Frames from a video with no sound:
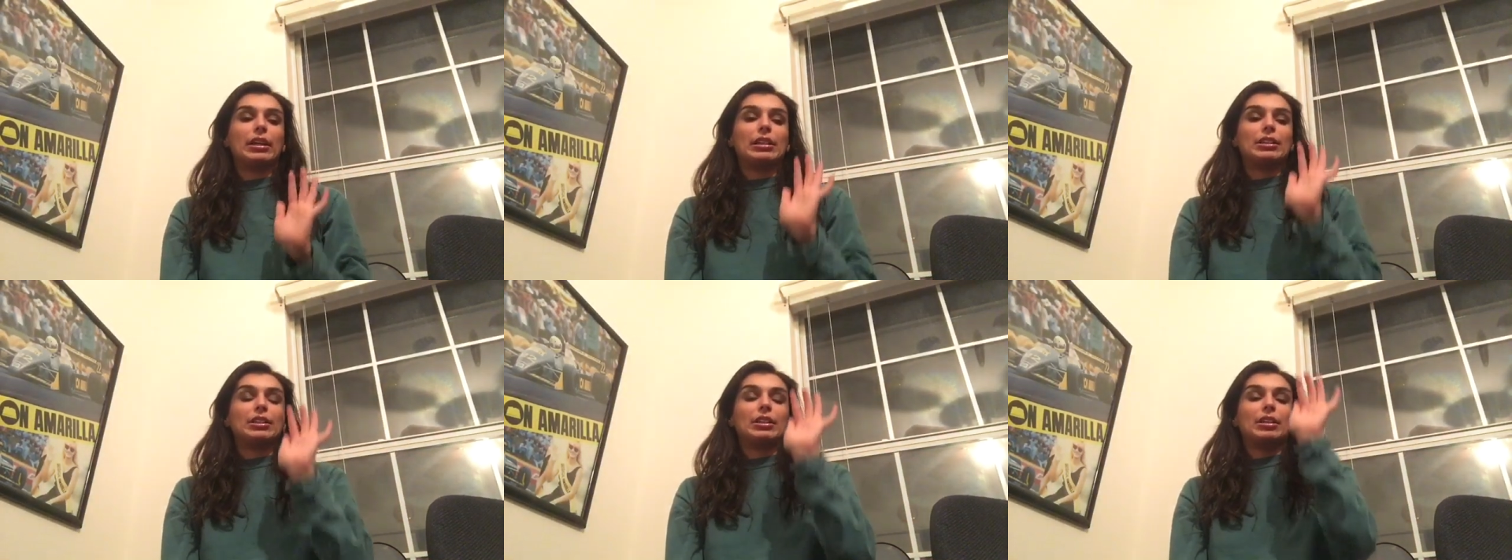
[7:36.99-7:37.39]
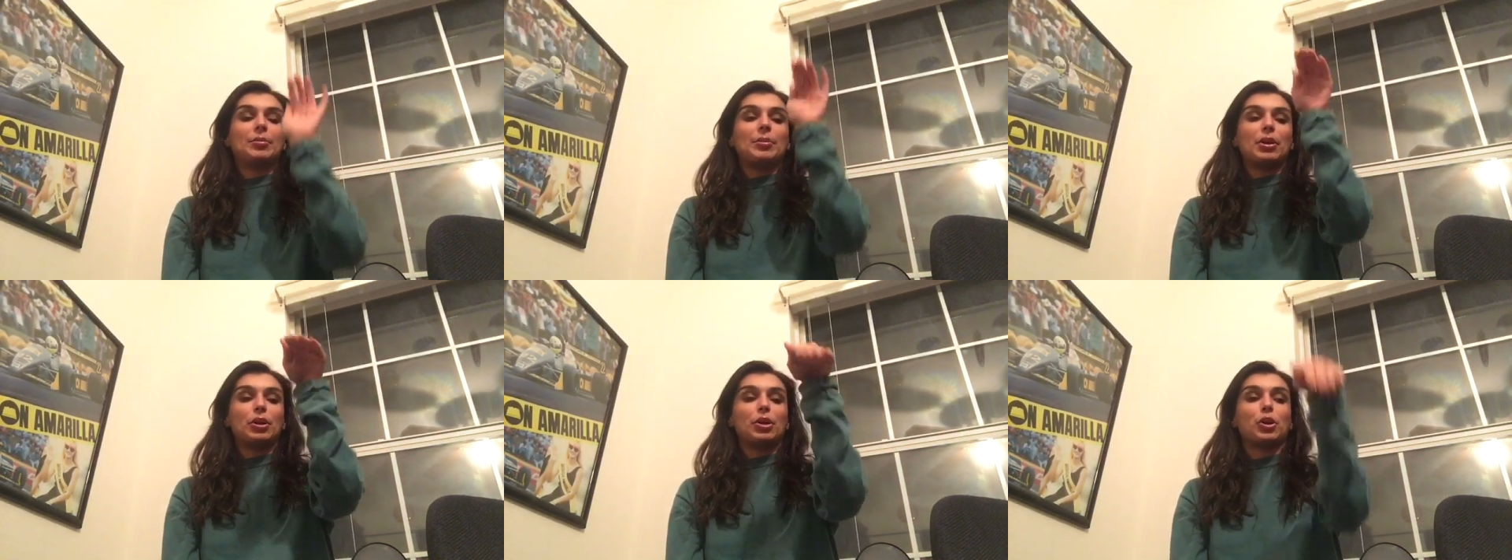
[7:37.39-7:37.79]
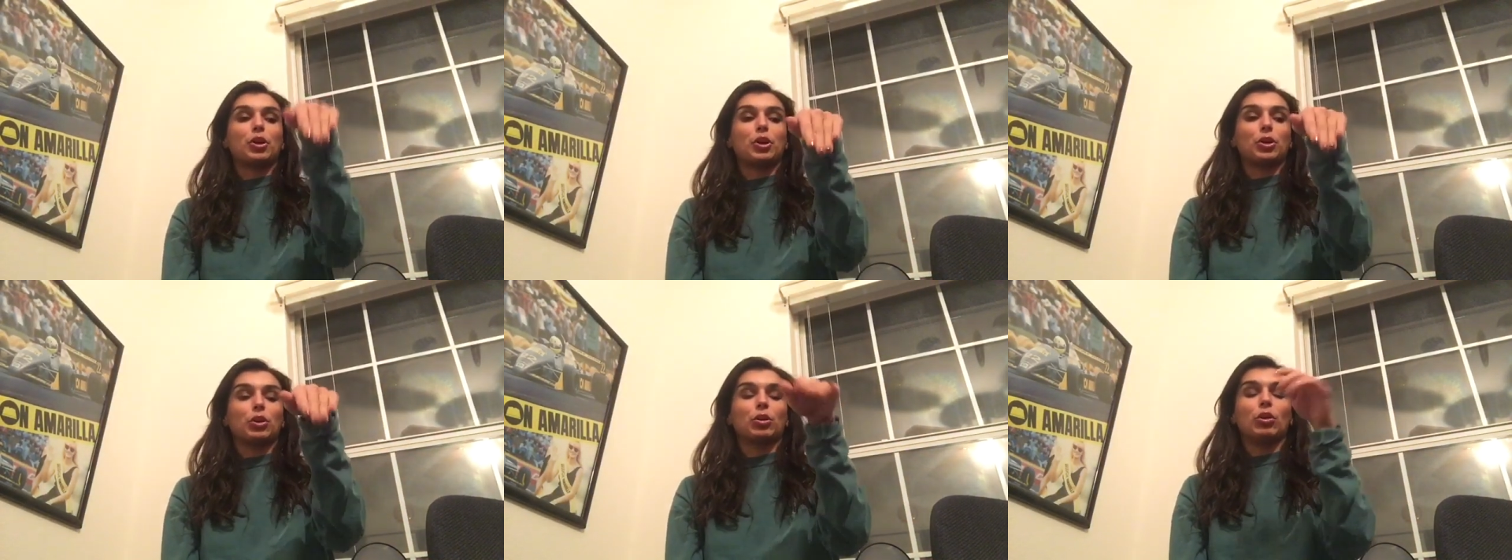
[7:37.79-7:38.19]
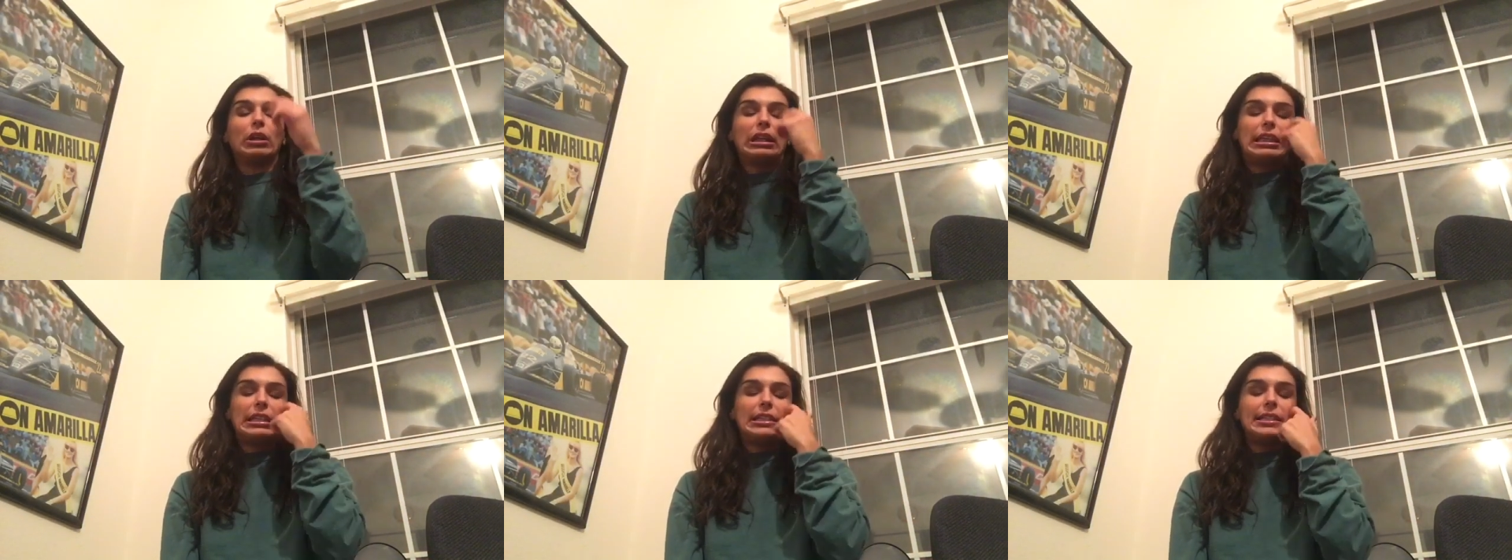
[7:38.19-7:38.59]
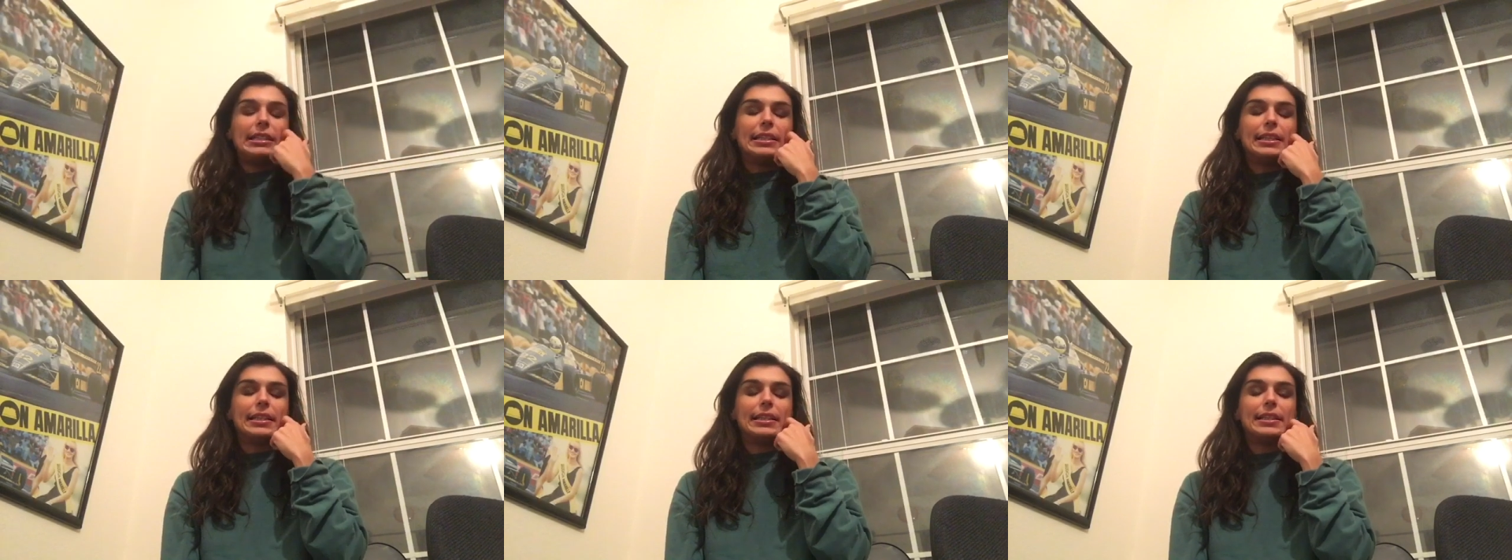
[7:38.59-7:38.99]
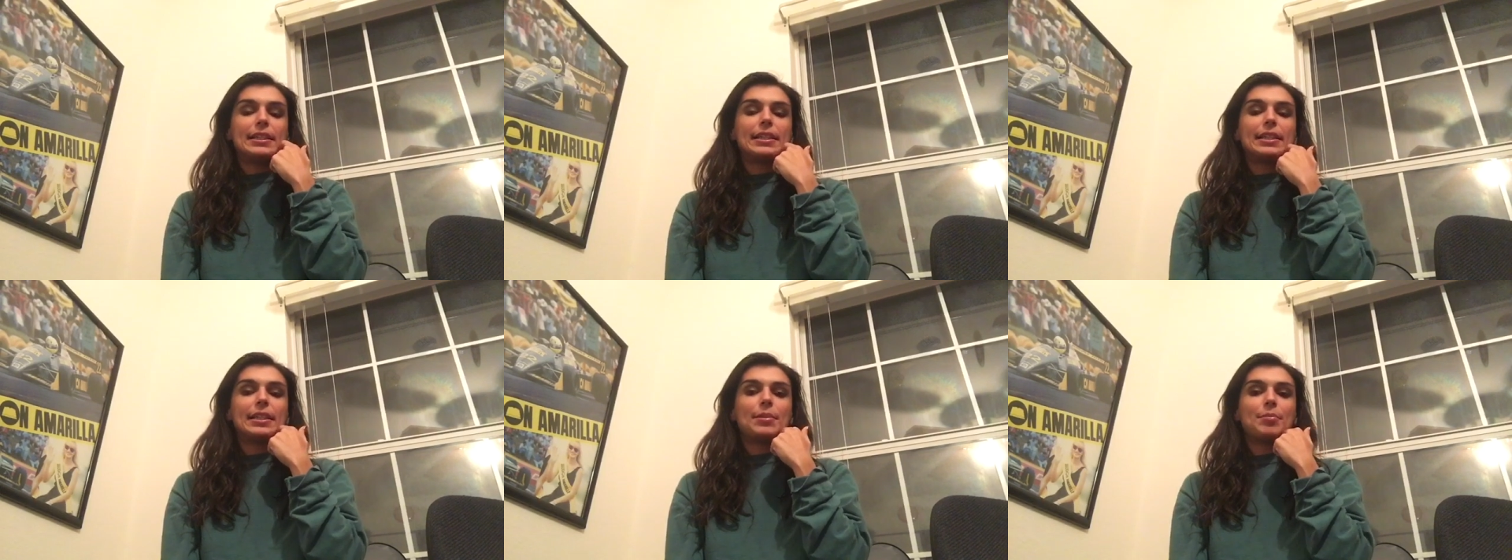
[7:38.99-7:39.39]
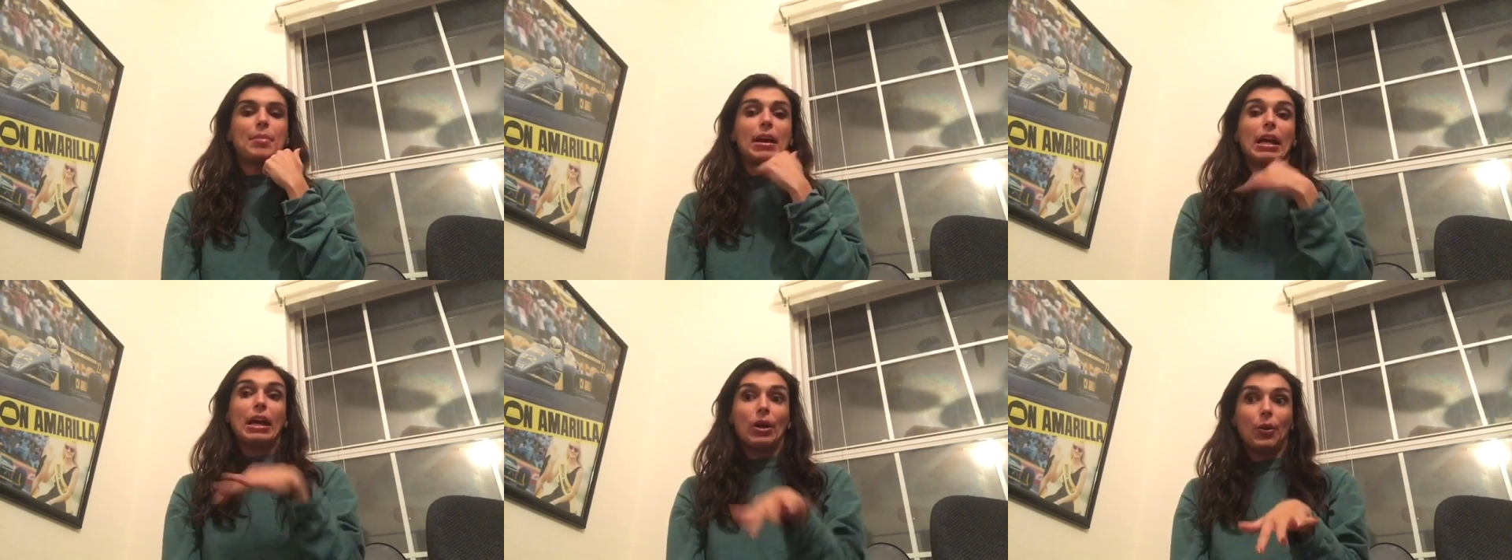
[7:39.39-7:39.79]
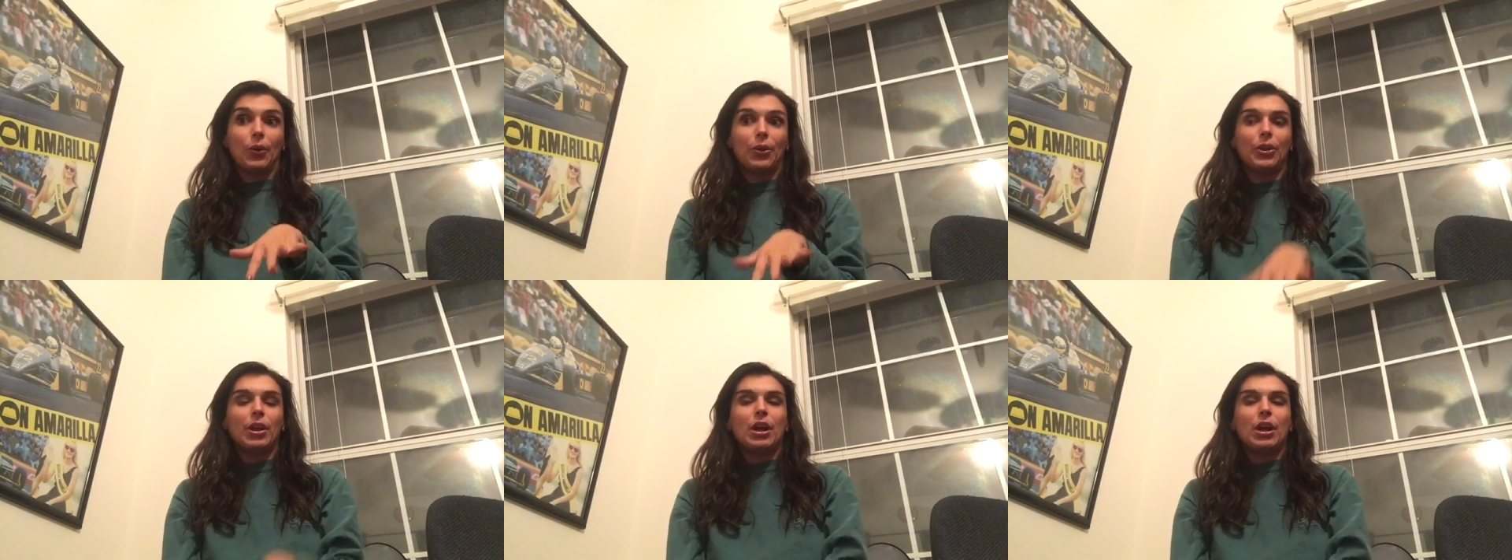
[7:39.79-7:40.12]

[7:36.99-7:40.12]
is going to be a hurdle is my health.